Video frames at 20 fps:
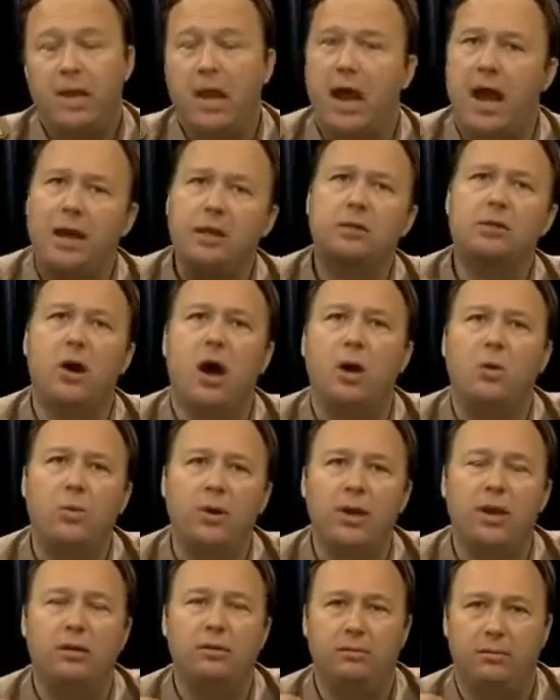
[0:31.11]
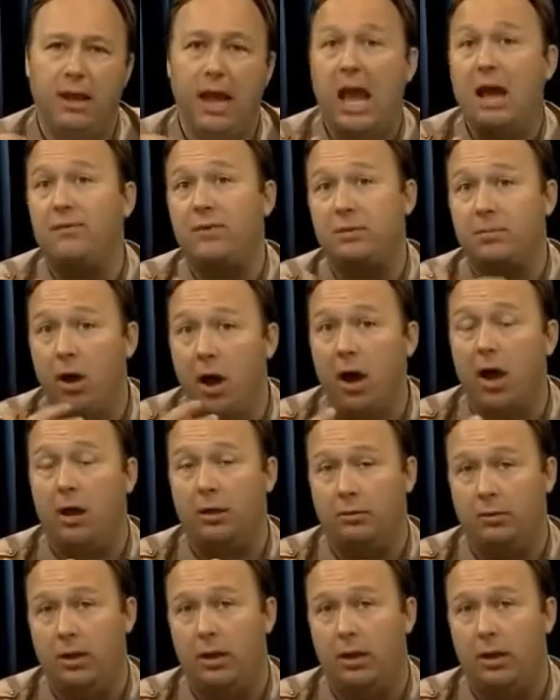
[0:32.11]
I thought we'd have him on.